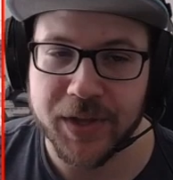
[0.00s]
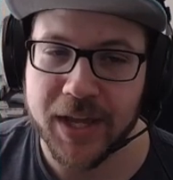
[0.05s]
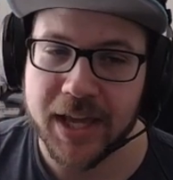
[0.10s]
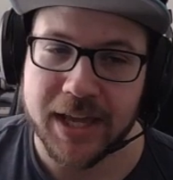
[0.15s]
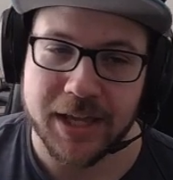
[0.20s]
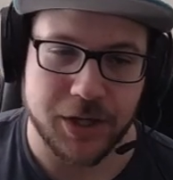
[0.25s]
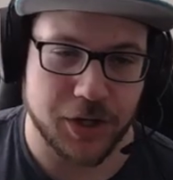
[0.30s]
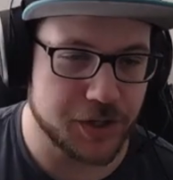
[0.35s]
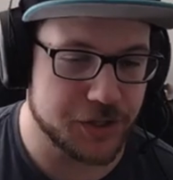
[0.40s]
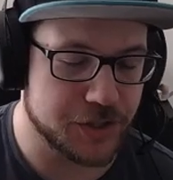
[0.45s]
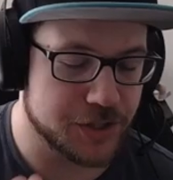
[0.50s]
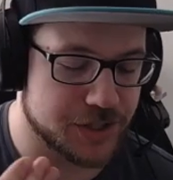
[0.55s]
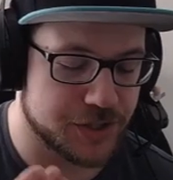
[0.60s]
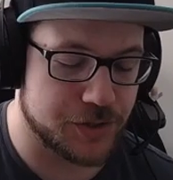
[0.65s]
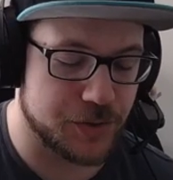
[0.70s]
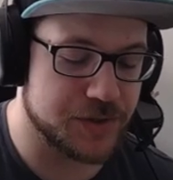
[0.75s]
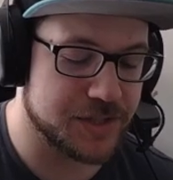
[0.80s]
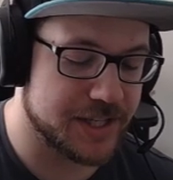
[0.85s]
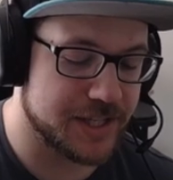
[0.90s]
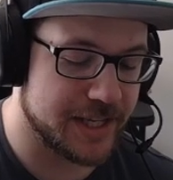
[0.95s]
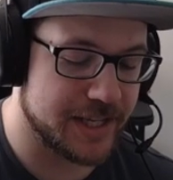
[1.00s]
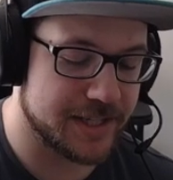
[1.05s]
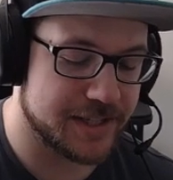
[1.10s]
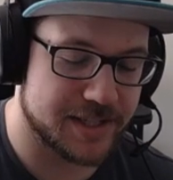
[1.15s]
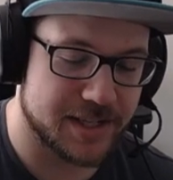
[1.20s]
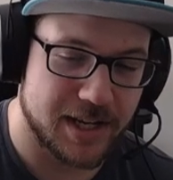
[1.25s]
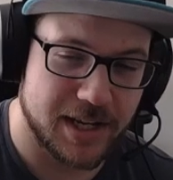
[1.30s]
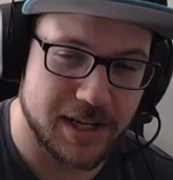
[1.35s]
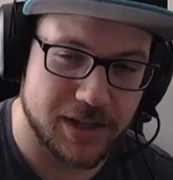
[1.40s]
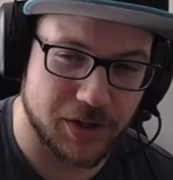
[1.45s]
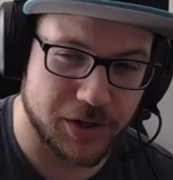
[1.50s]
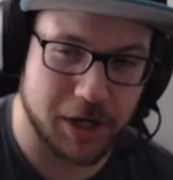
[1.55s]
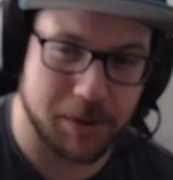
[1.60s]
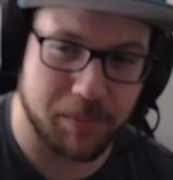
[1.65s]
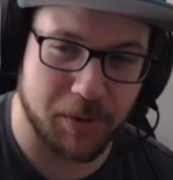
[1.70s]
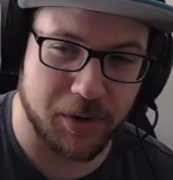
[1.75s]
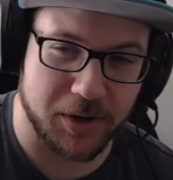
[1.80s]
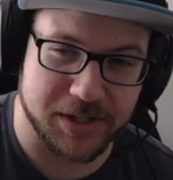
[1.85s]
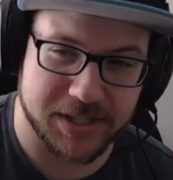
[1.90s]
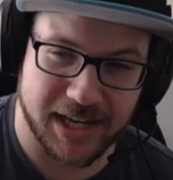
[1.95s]
You can just use this, look at your
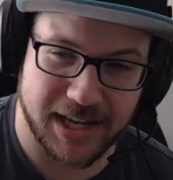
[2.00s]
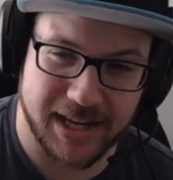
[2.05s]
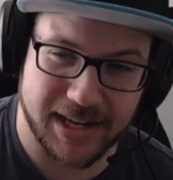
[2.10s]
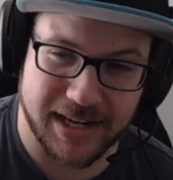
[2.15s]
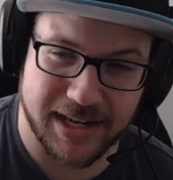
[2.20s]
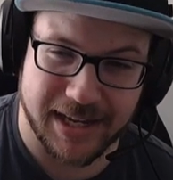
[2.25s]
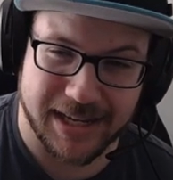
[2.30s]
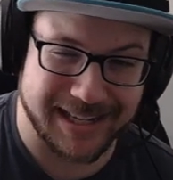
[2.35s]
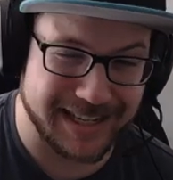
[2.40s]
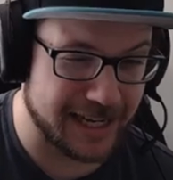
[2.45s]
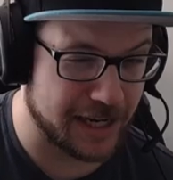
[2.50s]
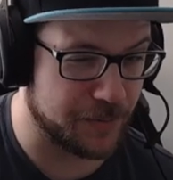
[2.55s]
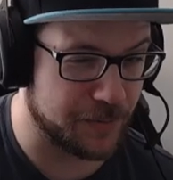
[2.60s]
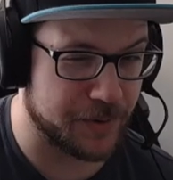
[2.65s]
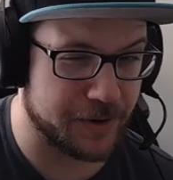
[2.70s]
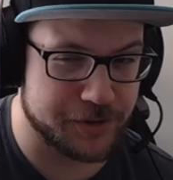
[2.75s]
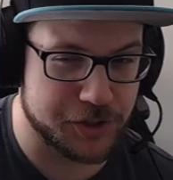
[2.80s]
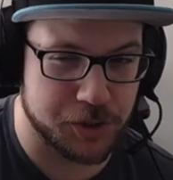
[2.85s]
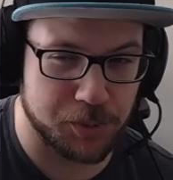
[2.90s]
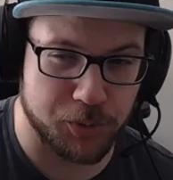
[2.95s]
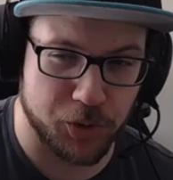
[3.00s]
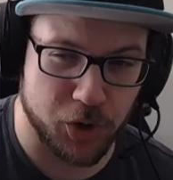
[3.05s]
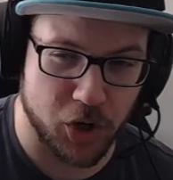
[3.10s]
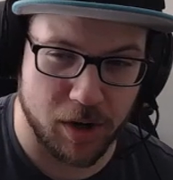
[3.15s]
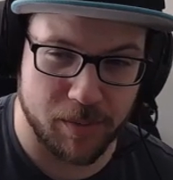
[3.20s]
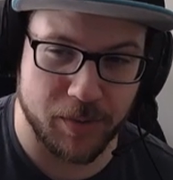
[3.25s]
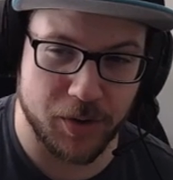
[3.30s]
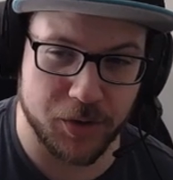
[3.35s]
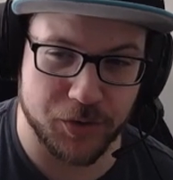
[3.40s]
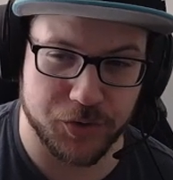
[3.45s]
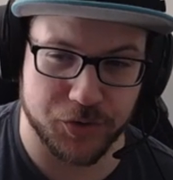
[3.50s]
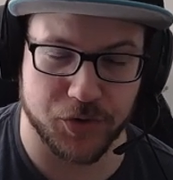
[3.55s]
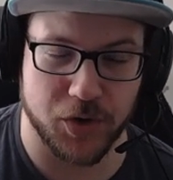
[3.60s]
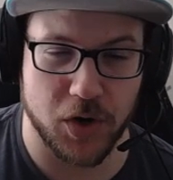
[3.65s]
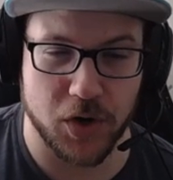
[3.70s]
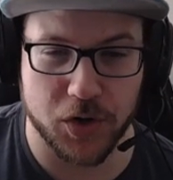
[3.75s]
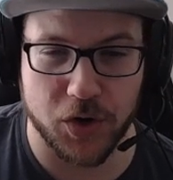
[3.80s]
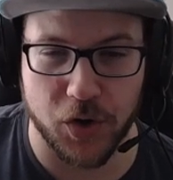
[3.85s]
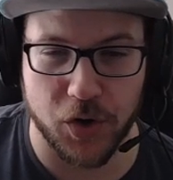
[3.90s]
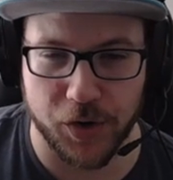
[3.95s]
opponent's hand, get rid of a super combo,
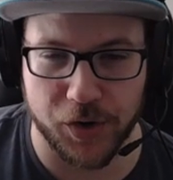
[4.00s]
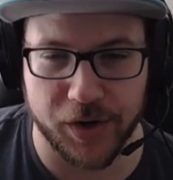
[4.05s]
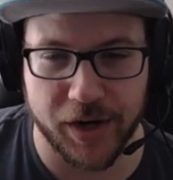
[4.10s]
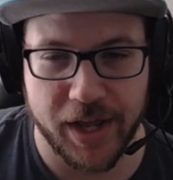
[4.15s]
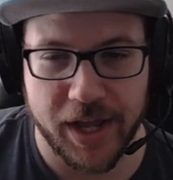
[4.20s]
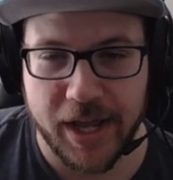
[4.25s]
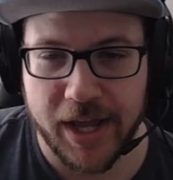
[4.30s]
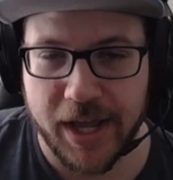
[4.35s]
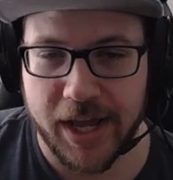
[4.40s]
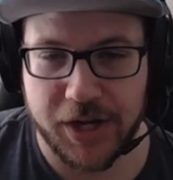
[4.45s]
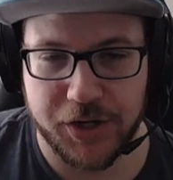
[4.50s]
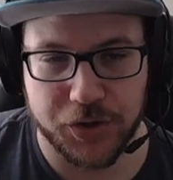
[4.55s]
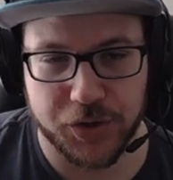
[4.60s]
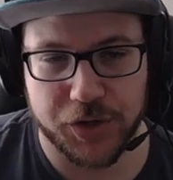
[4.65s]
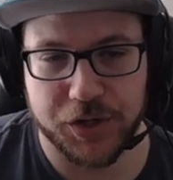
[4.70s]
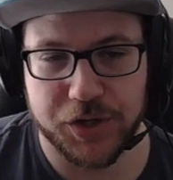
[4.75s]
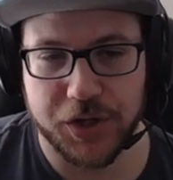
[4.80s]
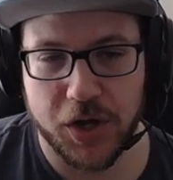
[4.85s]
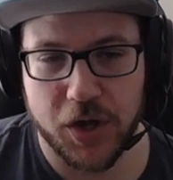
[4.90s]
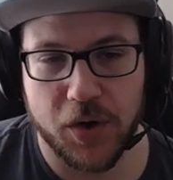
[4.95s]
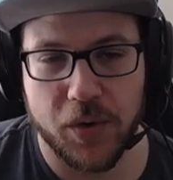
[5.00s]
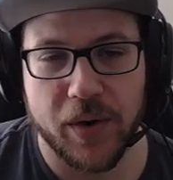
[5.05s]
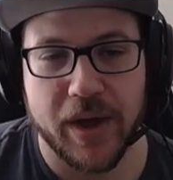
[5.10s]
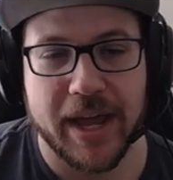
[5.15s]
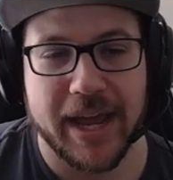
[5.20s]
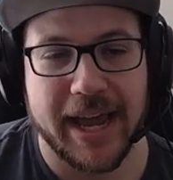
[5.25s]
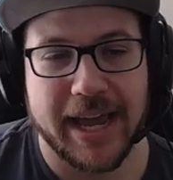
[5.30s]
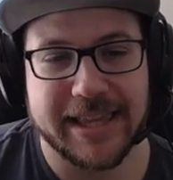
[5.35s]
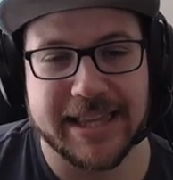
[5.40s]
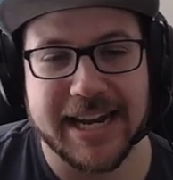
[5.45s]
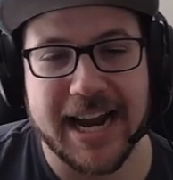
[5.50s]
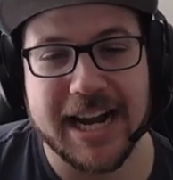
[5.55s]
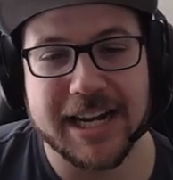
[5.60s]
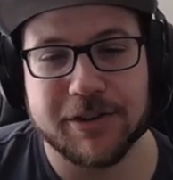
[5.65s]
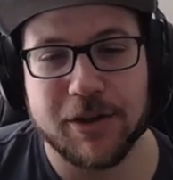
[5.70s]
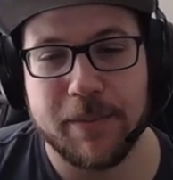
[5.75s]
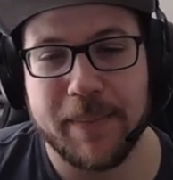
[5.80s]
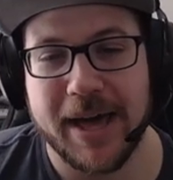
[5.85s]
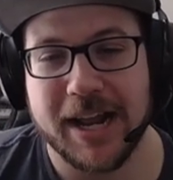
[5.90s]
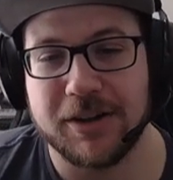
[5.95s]
draw a card, and you're good to go. And then
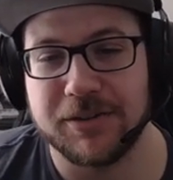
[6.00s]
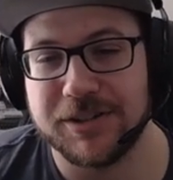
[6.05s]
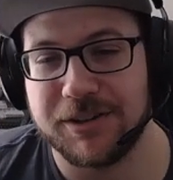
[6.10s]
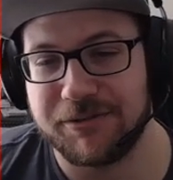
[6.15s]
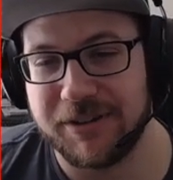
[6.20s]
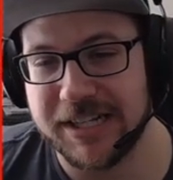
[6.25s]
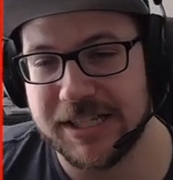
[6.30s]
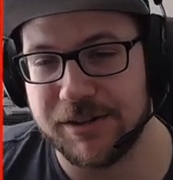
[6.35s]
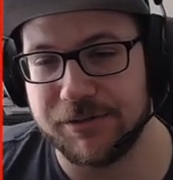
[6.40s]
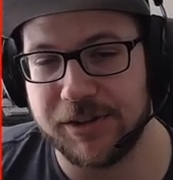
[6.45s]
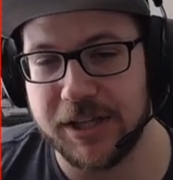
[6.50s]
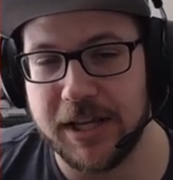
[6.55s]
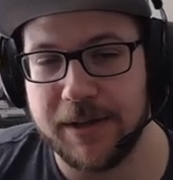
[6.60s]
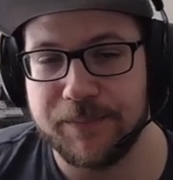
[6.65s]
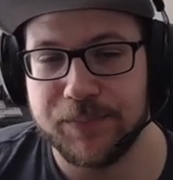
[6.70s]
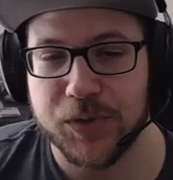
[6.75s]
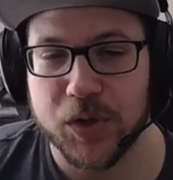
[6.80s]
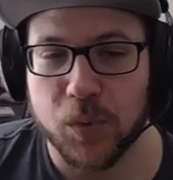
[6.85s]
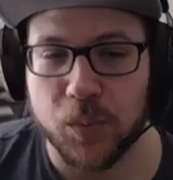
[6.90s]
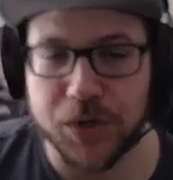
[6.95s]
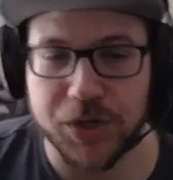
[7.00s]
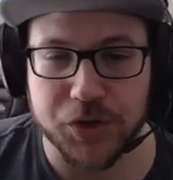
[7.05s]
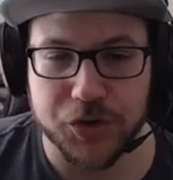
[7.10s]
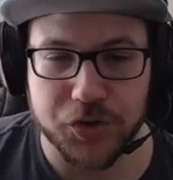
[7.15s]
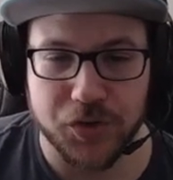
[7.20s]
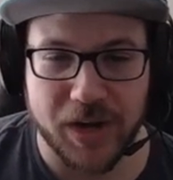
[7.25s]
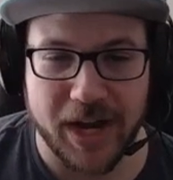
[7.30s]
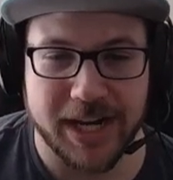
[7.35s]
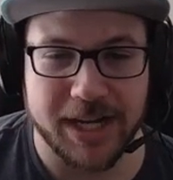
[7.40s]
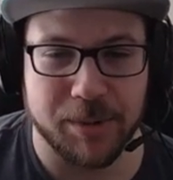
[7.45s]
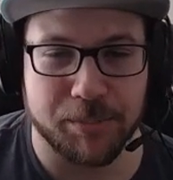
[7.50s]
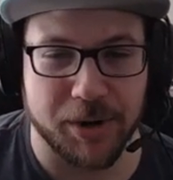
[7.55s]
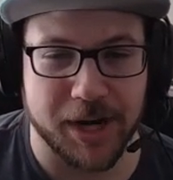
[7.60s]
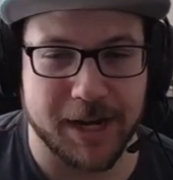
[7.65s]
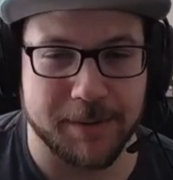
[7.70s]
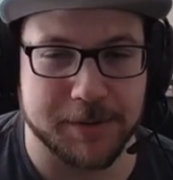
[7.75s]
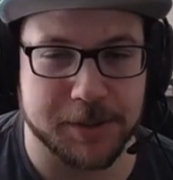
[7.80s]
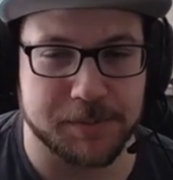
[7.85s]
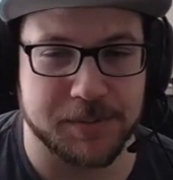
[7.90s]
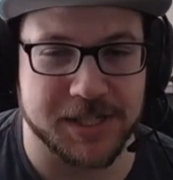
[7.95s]
activate Battle defensively. When you're trying to break
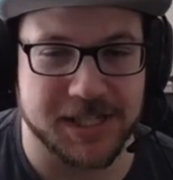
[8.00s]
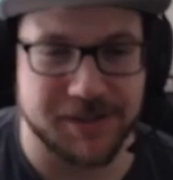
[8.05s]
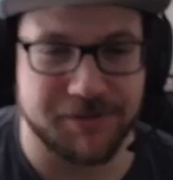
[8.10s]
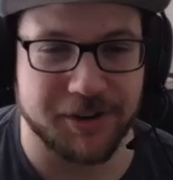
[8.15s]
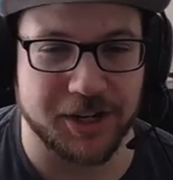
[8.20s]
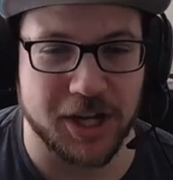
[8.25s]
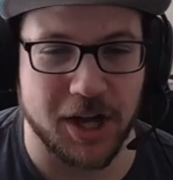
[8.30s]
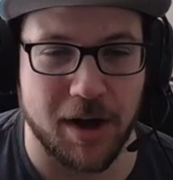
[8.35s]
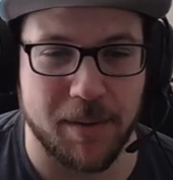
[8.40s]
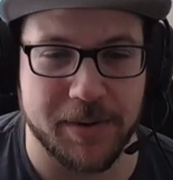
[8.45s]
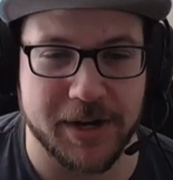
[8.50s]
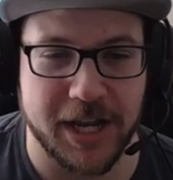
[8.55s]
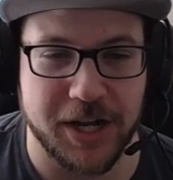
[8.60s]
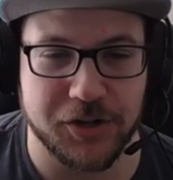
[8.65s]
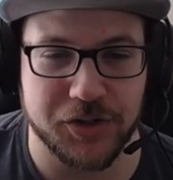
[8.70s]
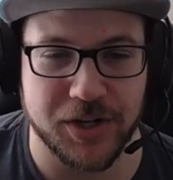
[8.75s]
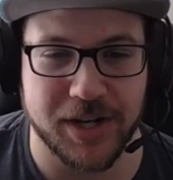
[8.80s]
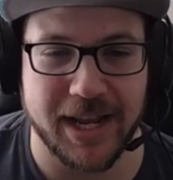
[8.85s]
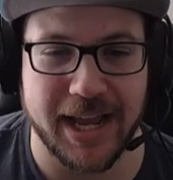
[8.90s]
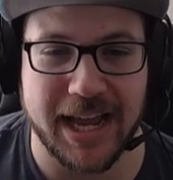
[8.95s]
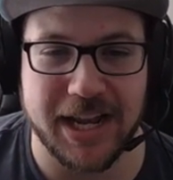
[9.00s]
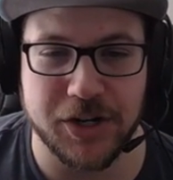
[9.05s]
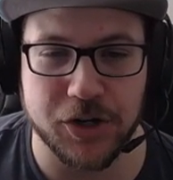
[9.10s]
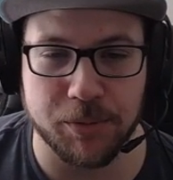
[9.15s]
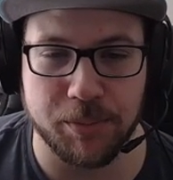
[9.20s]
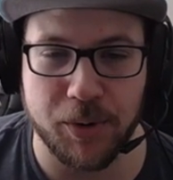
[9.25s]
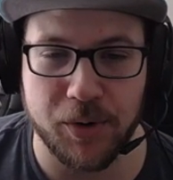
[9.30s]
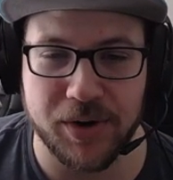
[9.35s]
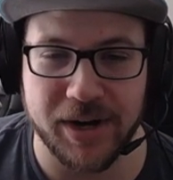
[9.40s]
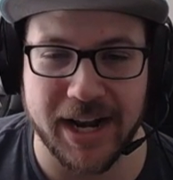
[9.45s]
up a specific combination and your opponent